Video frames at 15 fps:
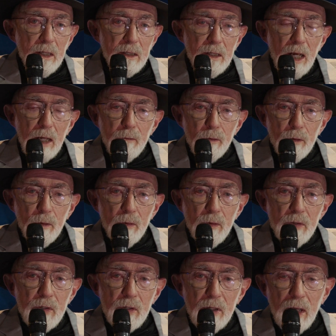
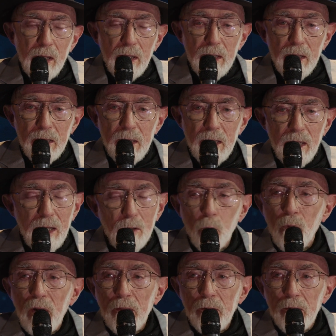typhoons, and
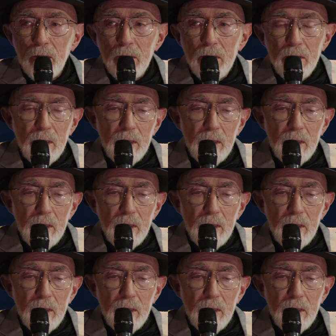weather.